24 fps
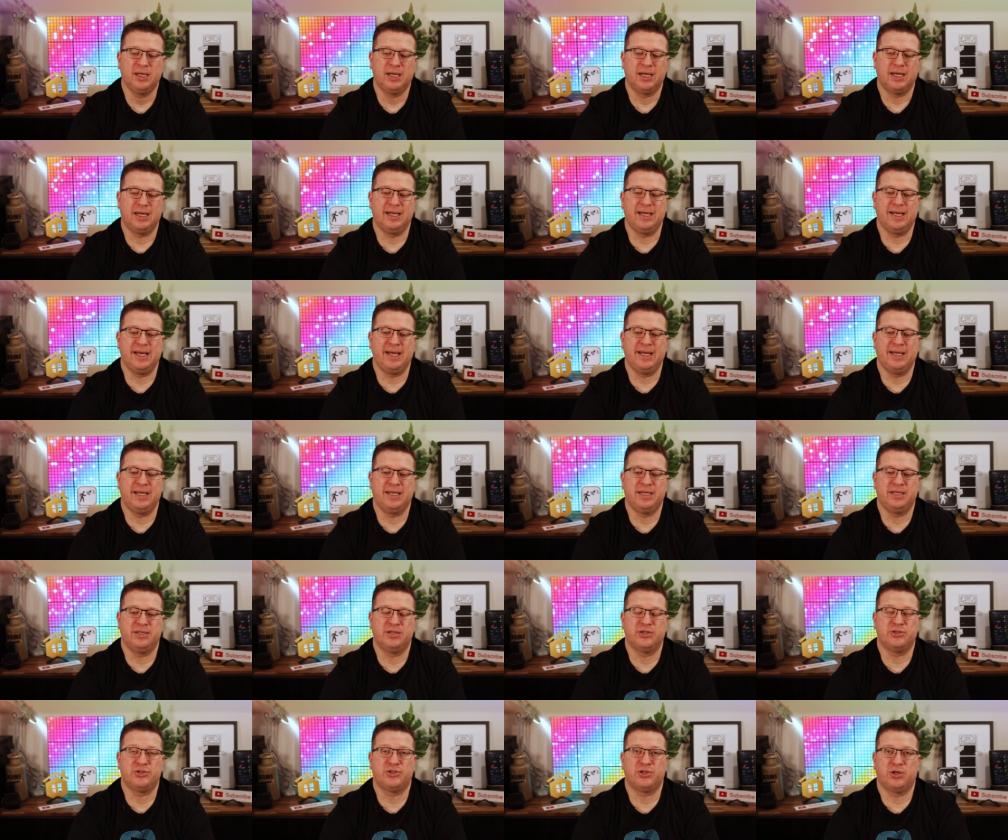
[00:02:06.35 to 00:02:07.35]
uh,
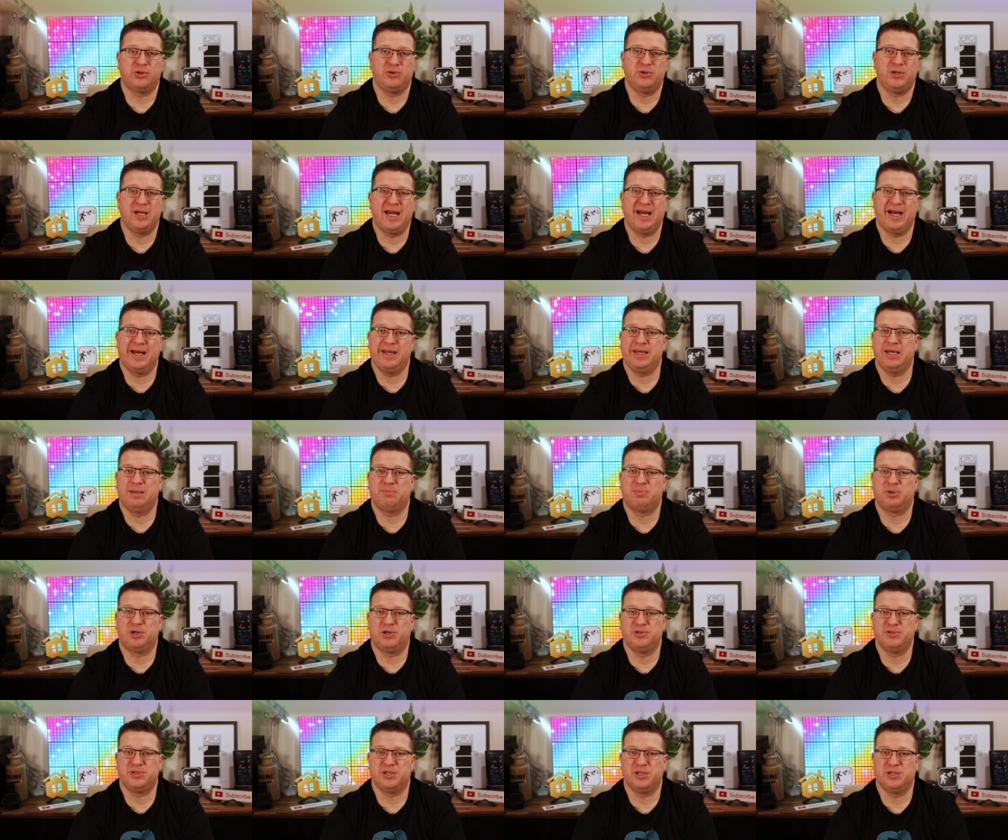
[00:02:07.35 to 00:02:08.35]
and show you how that
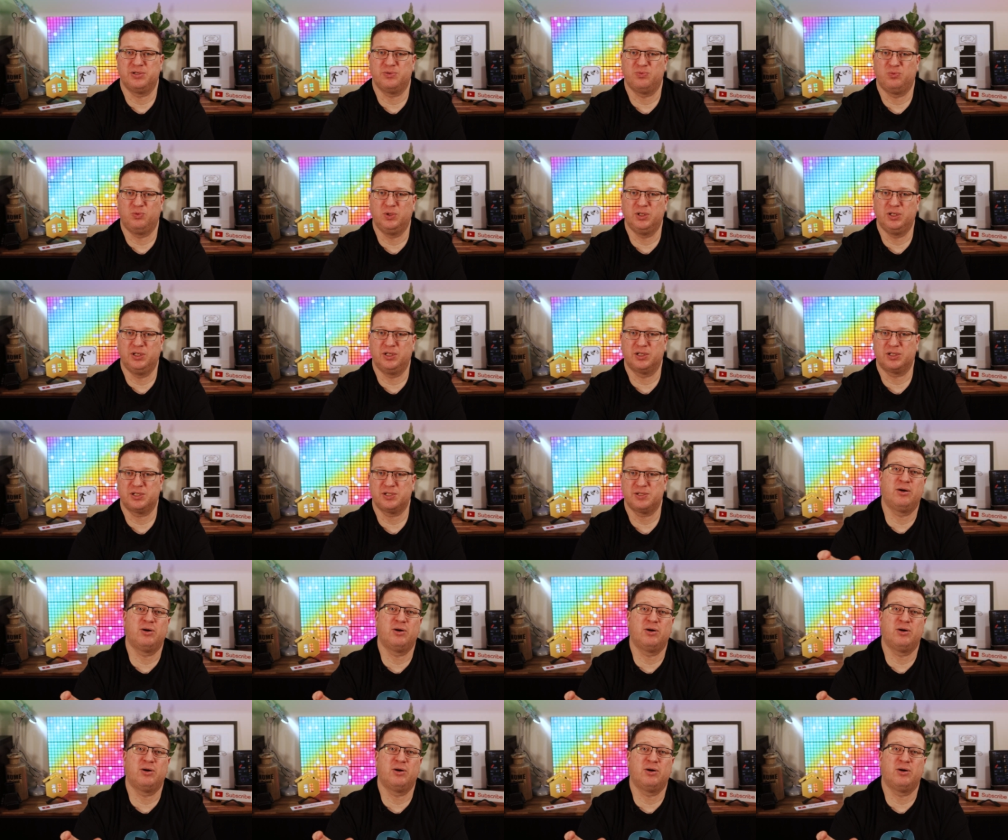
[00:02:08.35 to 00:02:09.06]
process works.